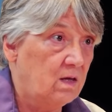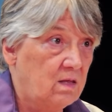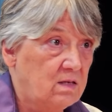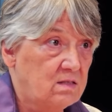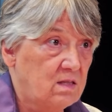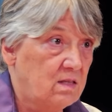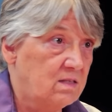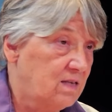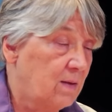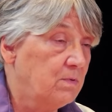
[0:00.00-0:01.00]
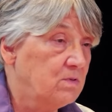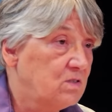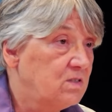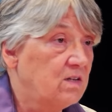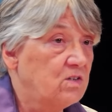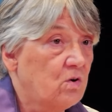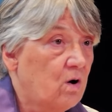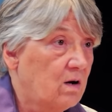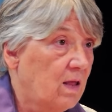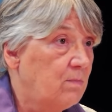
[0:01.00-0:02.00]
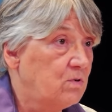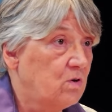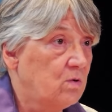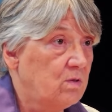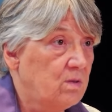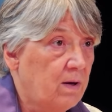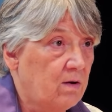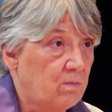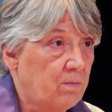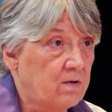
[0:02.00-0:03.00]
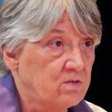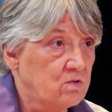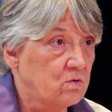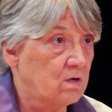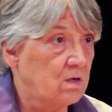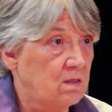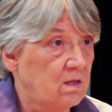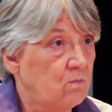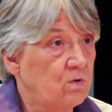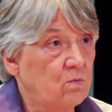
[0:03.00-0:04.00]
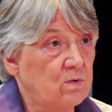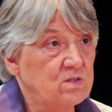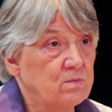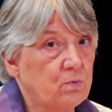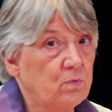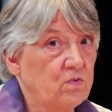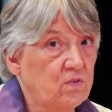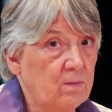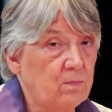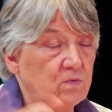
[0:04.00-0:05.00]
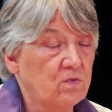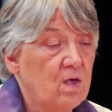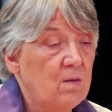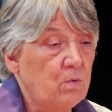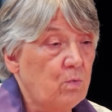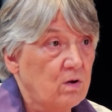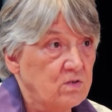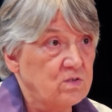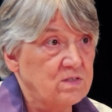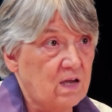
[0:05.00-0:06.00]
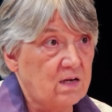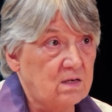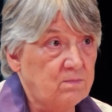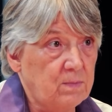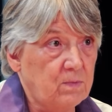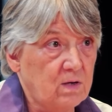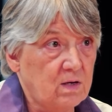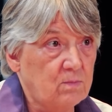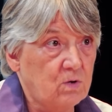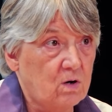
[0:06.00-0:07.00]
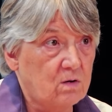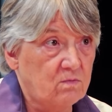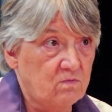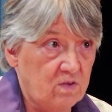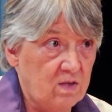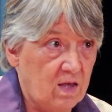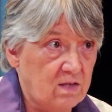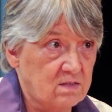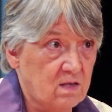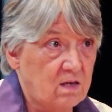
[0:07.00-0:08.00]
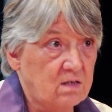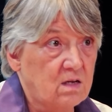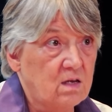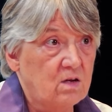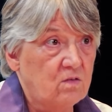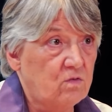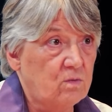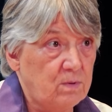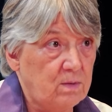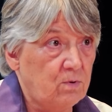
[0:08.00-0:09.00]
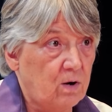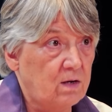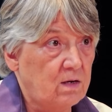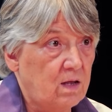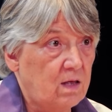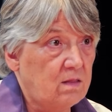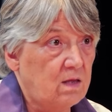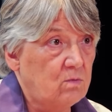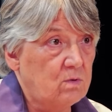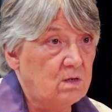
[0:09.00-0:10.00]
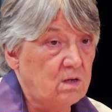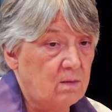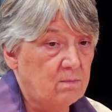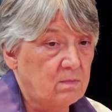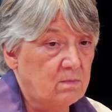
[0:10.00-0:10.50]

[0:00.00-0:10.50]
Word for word: And then samples are sent to our laboratory, where the biorepository, and then we're the ones that pull the samples. But we're also site, and people can come to our VA site for B-Brain, and they would,